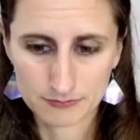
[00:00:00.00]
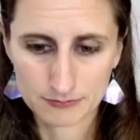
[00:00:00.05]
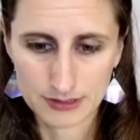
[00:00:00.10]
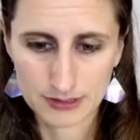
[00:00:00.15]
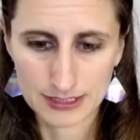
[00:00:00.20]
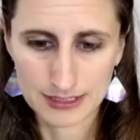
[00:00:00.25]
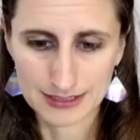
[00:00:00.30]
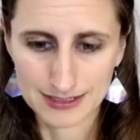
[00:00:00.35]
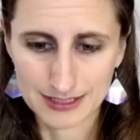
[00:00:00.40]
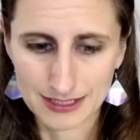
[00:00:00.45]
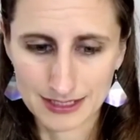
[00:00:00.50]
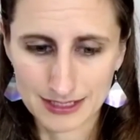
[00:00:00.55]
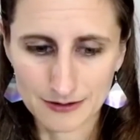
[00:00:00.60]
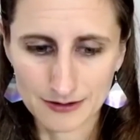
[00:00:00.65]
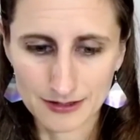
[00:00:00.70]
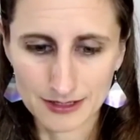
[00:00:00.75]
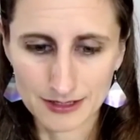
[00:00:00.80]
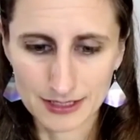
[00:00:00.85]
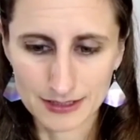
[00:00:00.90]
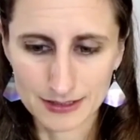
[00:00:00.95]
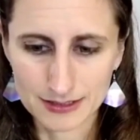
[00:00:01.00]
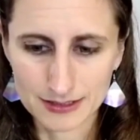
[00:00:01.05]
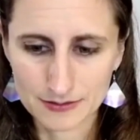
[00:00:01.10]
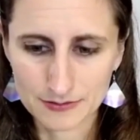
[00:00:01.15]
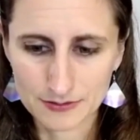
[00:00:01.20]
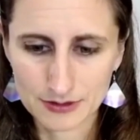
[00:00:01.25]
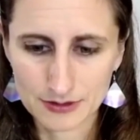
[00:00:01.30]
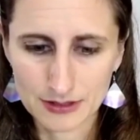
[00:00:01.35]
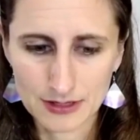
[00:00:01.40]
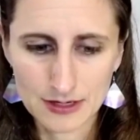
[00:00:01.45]
And here it is.
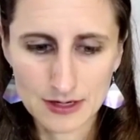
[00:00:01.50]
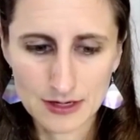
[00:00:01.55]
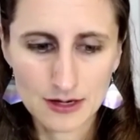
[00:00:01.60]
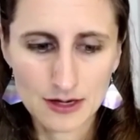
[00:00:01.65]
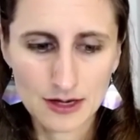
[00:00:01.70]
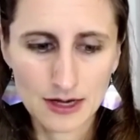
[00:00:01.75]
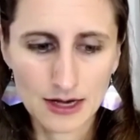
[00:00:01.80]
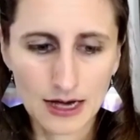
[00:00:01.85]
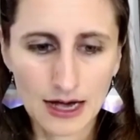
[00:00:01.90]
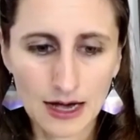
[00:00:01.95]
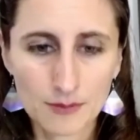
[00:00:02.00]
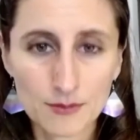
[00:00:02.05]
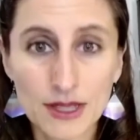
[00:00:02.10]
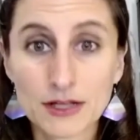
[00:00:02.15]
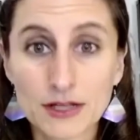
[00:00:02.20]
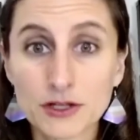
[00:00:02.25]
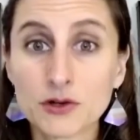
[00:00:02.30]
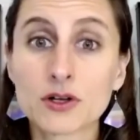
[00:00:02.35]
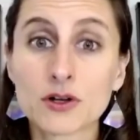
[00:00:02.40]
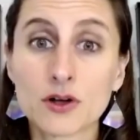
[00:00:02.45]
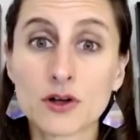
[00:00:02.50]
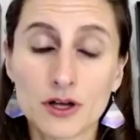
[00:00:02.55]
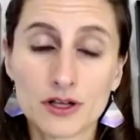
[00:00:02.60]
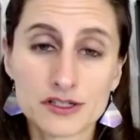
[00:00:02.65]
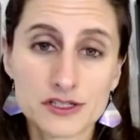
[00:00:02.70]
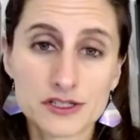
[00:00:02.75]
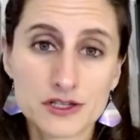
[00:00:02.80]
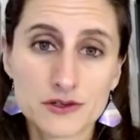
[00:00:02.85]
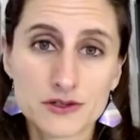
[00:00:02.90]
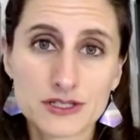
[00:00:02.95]
And you can
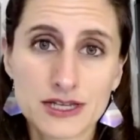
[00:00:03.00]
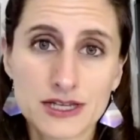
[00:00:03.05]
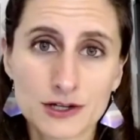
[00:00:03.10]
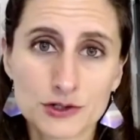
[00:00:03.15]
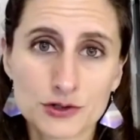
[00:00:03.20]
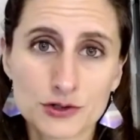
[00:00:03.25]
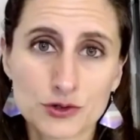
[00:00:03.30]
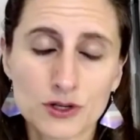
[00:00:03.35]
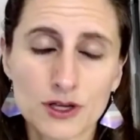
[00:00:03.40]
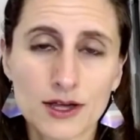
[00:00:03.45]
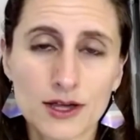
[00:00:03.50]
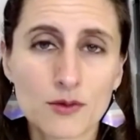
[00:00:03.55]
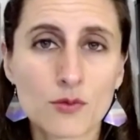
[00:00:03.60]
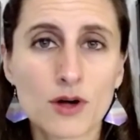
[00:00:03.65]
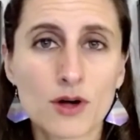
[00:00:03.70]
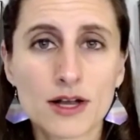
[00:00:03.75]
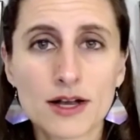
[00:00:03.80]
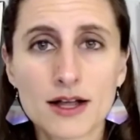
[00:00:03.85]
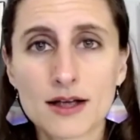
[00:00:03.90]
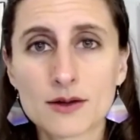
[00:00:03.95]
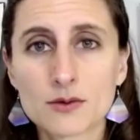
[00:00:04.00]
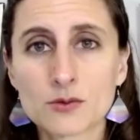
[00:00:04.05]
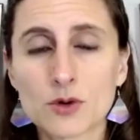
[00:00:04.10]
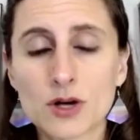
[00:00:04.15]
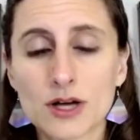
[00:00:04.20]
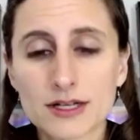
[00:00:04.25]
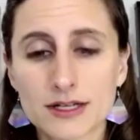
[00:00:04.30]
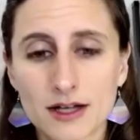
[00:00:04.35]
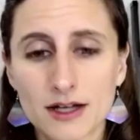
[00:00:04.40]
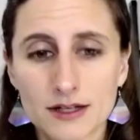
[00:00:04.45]
also schedule a
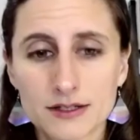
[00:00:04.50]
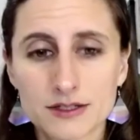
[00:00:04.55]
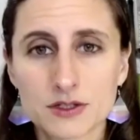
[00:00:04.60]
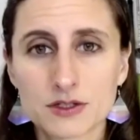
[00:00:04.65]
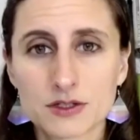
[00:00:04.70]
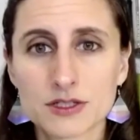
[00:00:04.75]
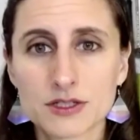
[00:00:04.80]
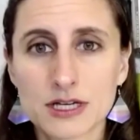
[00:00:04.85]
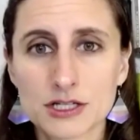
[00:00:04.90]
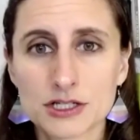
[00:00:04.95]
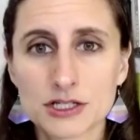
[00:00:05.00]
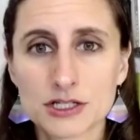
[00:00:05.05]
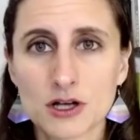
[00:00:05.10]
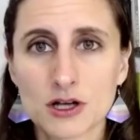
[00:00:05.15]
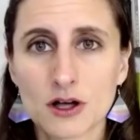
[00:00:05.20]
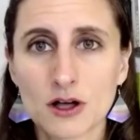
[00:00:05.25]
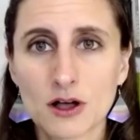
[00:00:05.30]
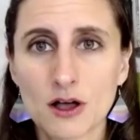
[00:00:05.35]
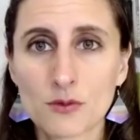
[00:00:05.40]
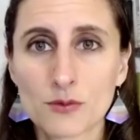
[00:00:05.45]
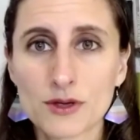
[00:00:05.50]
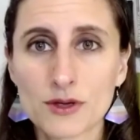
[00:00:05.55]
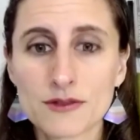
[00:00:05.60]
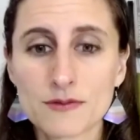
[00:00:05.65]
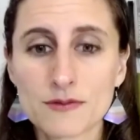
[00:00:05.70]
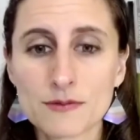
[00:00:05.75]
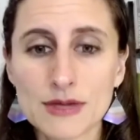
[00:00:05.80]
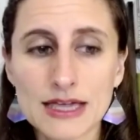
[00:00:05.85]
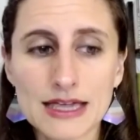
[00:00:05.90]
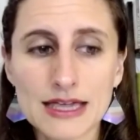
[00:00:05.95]
one-on-one consultation call
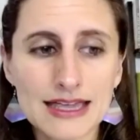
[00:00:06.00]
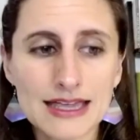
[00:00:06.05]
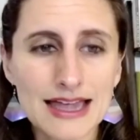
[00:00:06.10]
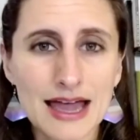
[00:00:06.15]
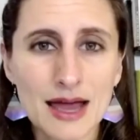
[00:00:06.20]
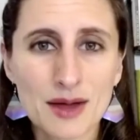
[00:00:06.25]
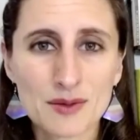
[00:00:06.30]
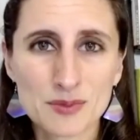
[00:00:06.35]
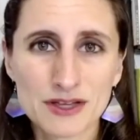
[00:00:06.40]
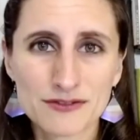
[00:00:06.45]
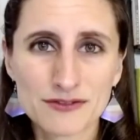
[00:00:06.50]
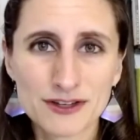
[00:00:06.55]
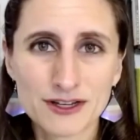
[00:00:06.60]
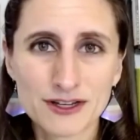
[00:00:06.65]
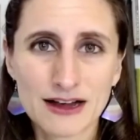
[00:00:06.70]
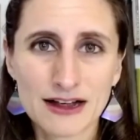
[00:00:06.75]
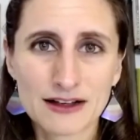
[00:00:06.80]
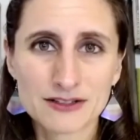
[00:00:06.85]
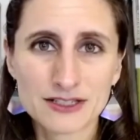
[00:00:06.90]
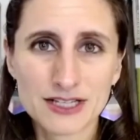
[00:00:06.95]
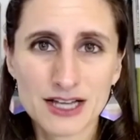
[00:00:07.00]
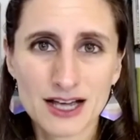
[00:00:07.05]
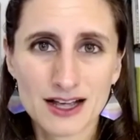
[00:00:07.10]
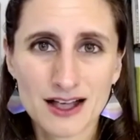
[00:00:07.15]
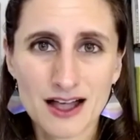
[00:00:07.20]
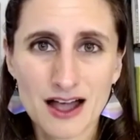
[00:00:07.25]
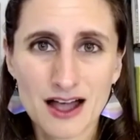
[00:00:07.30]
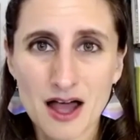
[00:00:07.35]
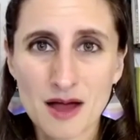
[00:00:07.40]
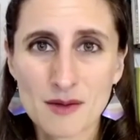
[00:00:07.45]
with me at
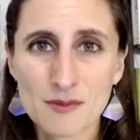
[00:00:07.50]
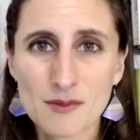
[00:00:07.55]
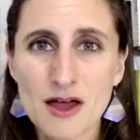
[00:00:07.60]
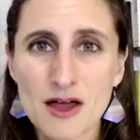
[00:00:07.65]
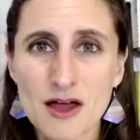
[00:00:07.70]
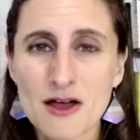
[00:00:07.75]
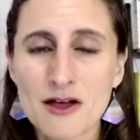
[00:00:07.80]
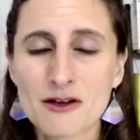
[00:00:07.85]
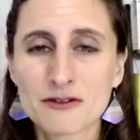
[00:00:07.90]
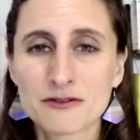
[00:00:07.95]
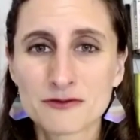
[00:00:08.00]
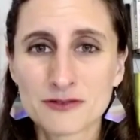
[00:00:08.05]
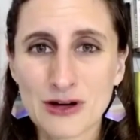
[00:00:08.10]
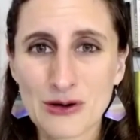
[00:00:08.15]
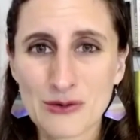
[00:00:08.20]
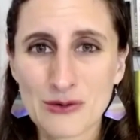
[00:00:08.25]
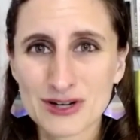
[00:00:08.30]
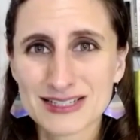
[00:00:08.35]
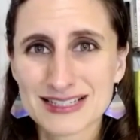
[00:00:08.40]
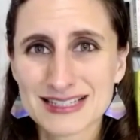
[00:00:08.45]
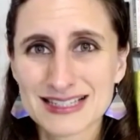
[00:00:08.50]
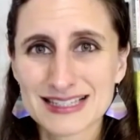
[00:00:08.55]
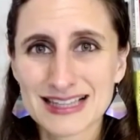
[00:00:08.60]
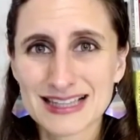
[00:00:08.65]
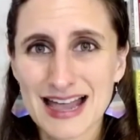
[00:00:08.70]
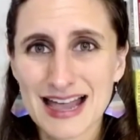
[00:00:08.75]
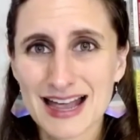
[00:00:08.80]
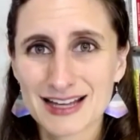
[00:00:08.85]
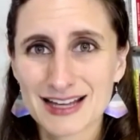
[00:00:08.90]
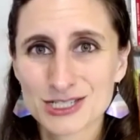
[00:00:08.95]

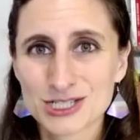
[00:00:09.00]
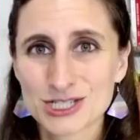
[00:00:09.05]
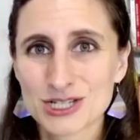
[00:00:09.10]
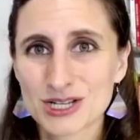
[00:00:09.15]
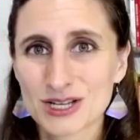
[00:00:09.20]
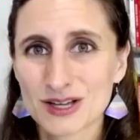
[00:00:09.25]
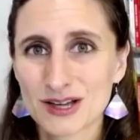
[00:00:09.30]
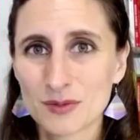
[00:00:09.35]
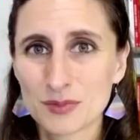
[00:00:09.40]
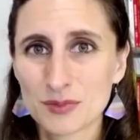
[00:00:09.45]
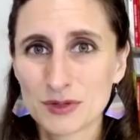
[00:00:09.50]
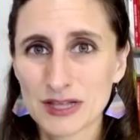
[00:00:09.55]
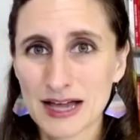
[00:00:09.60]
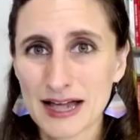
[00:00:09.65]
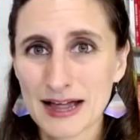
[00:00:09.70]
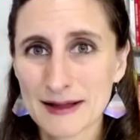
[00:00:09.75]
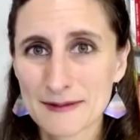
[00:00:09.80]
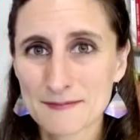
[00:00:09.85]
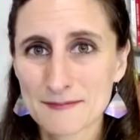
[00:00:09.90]
pivotground.com/apply.